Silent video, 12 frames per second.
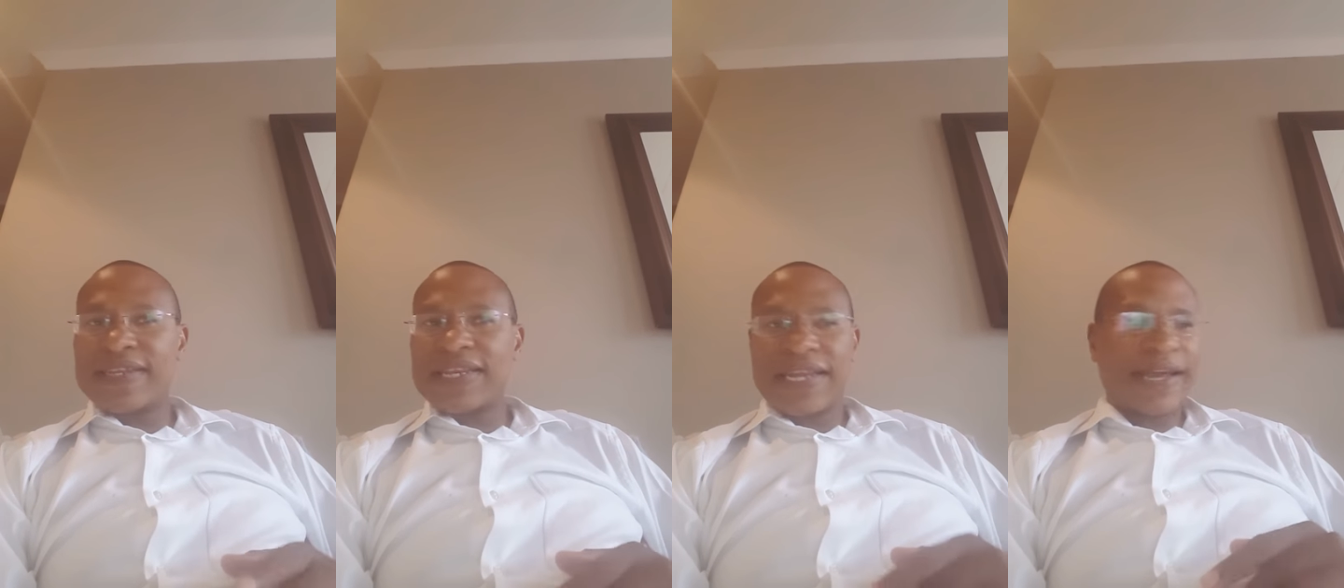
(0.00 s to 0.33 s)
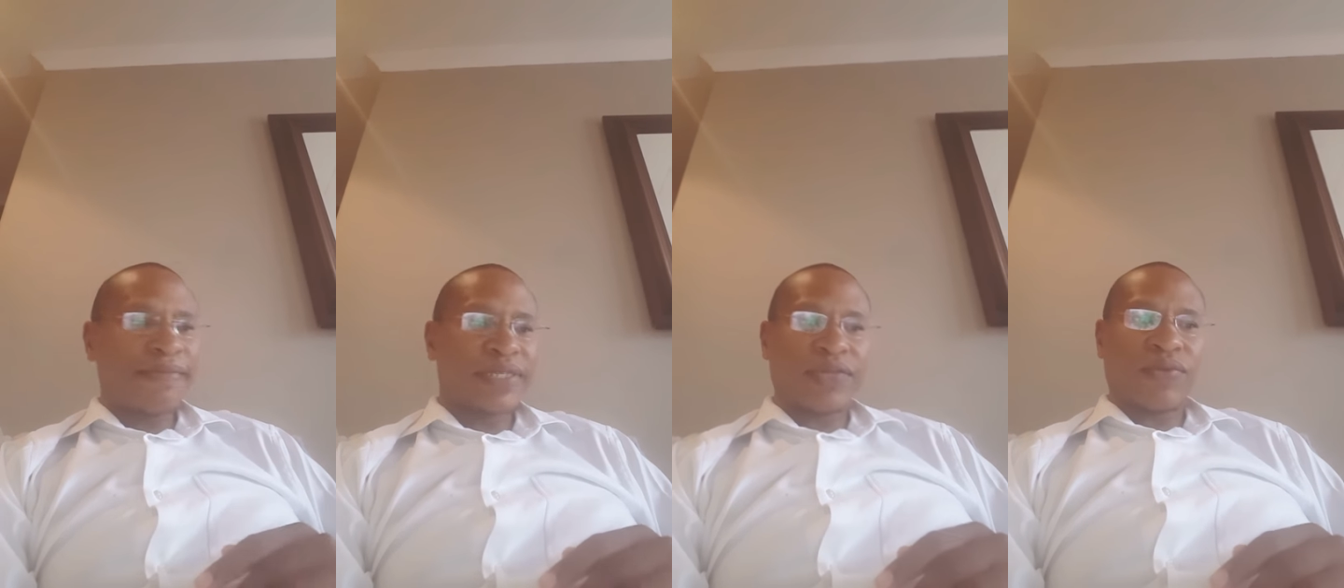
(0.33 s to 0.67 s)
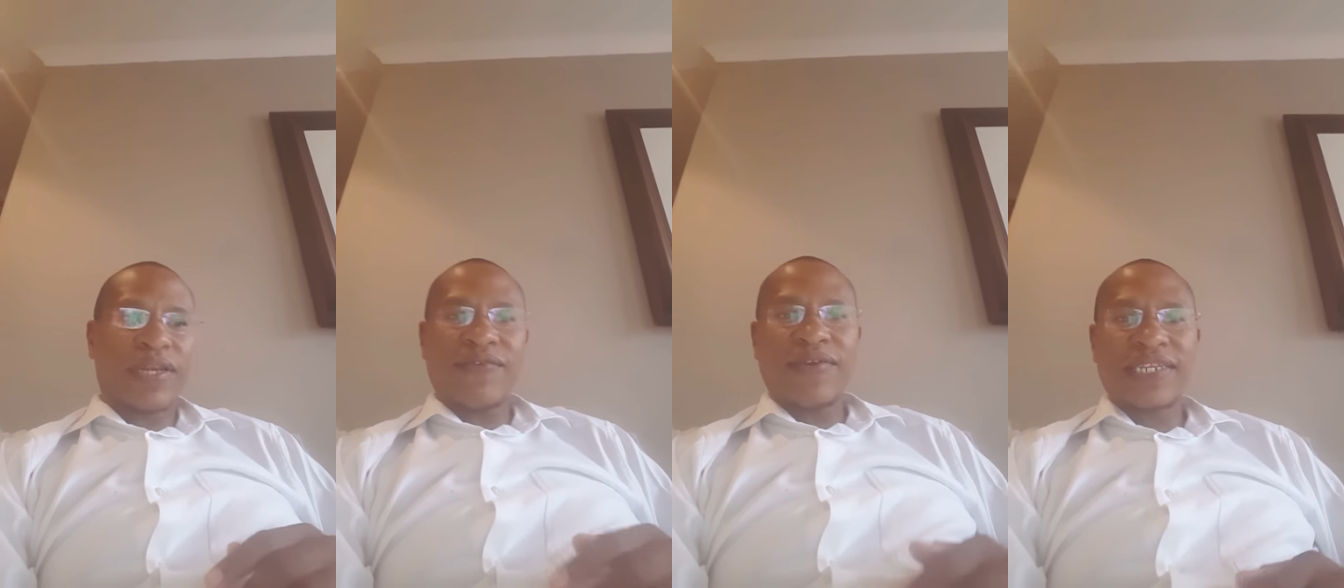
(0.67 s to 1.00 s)
that comes at
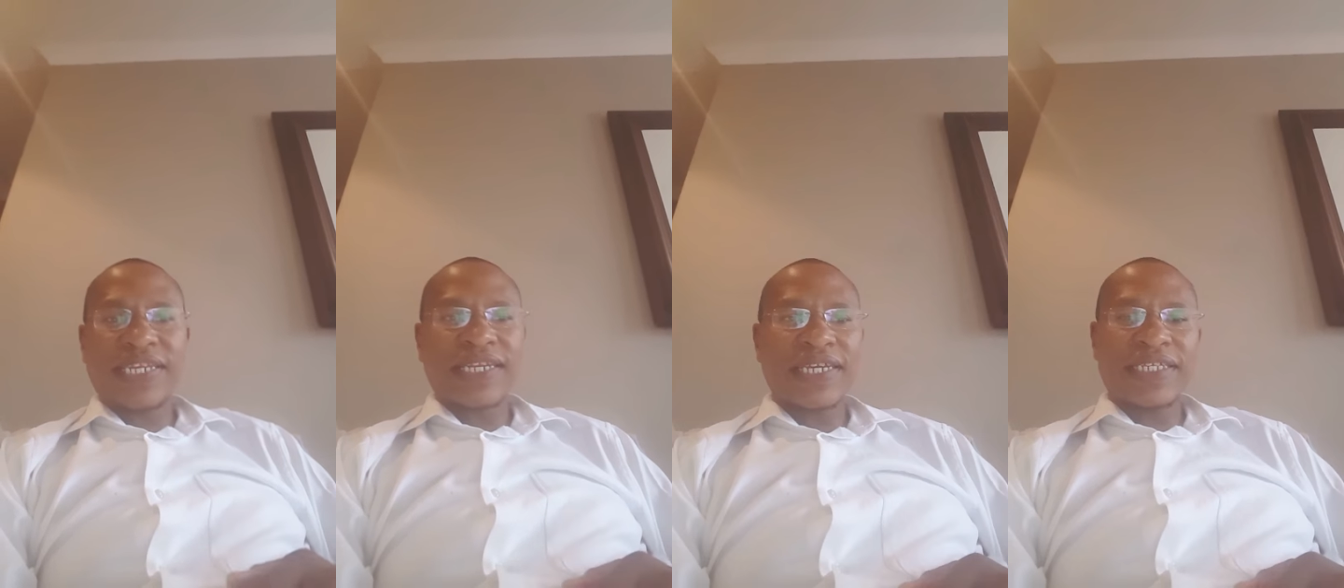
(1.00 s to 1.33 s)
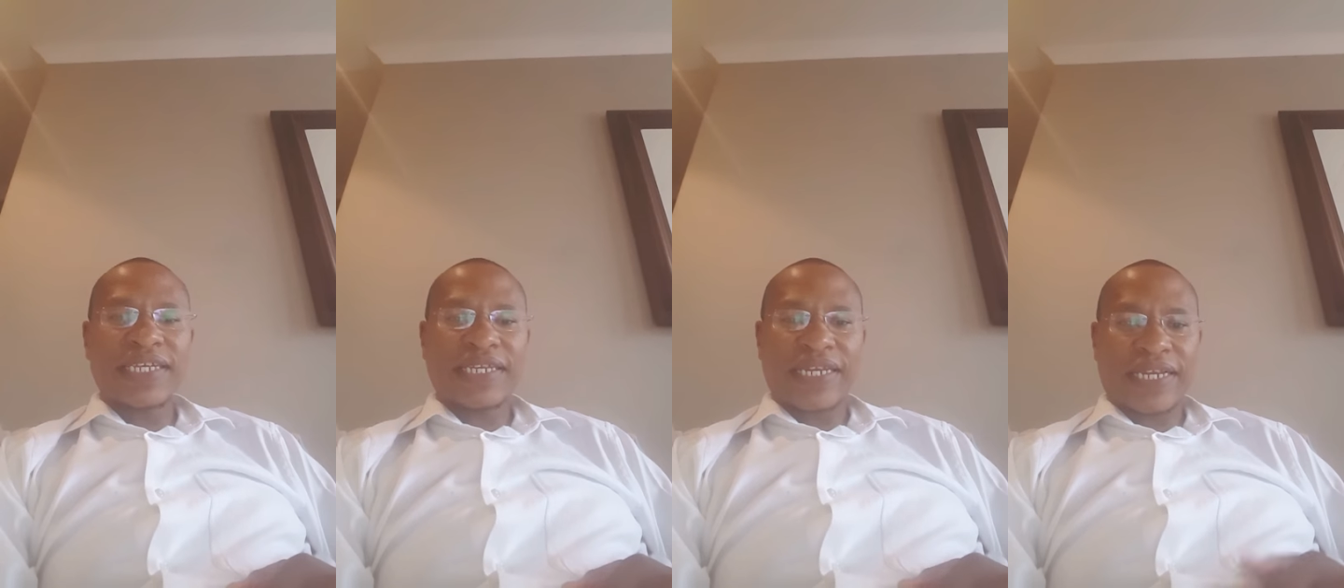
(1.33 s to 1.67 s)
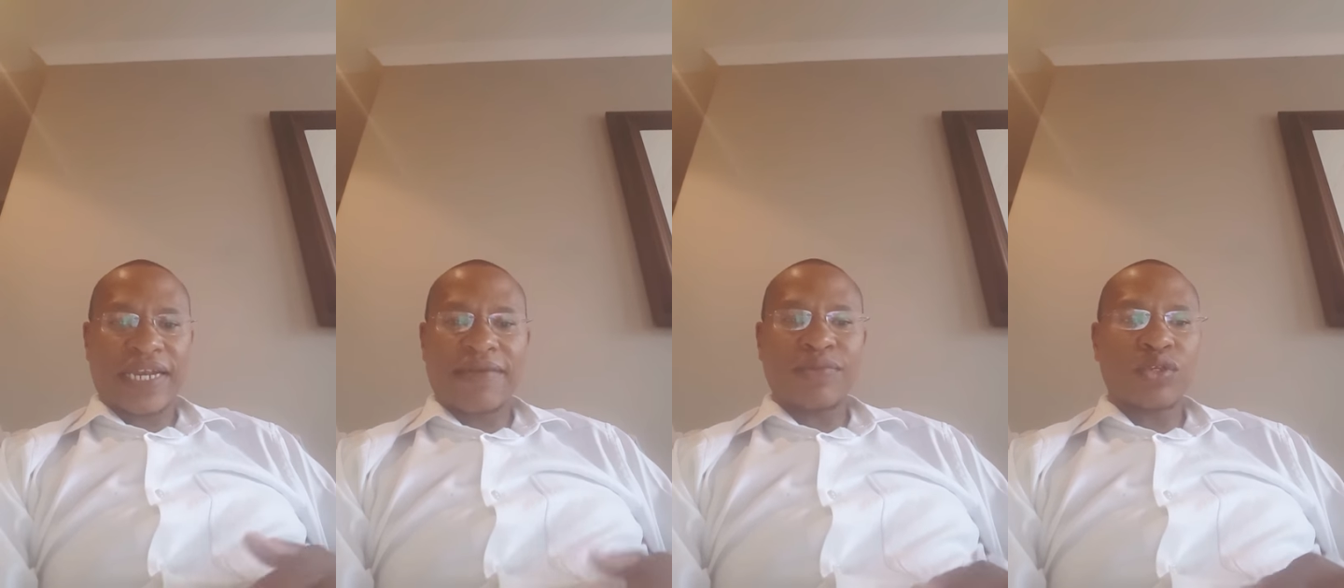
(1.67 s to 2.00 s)
whatever tenders that
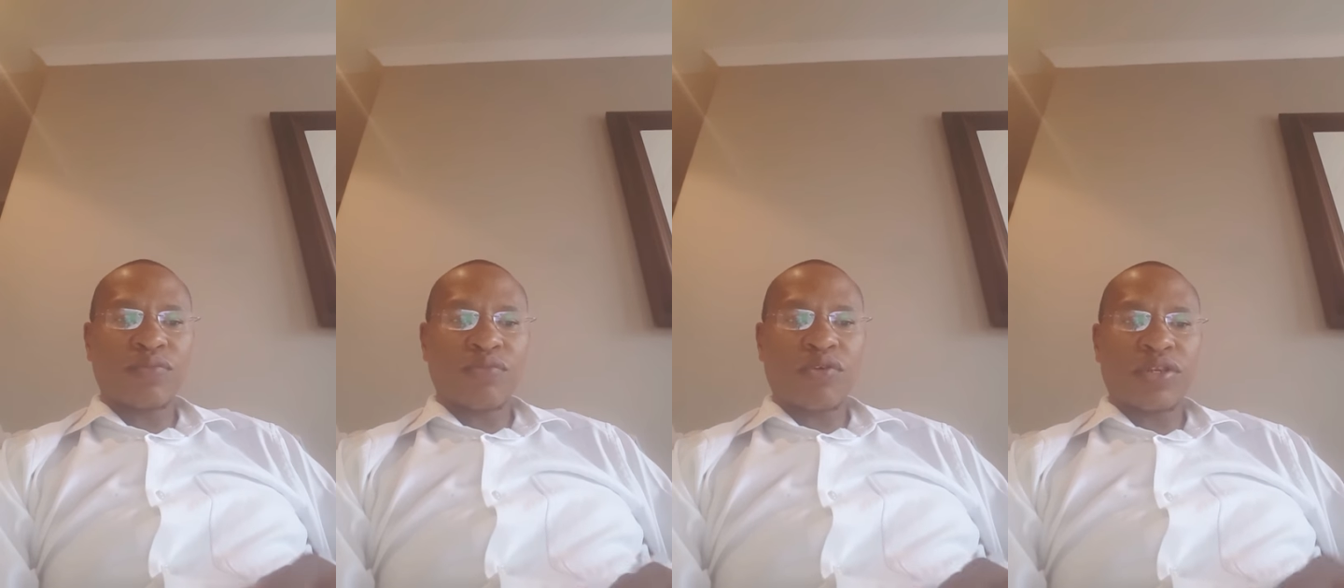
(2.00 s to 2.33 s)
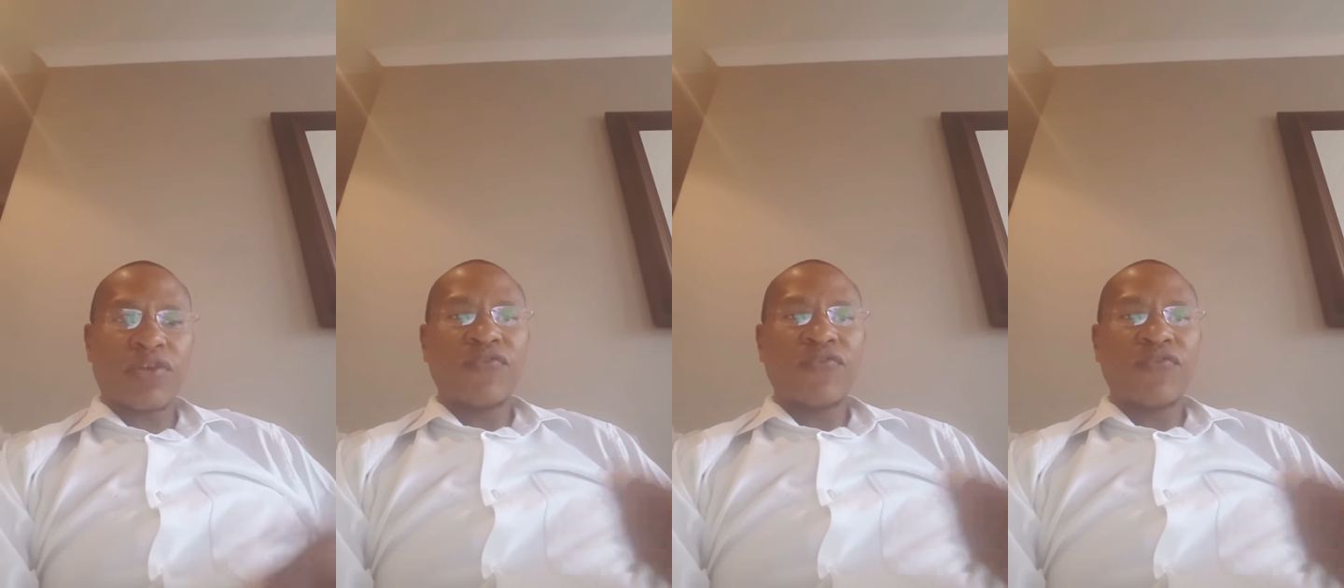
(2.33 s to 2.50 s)
comes on board.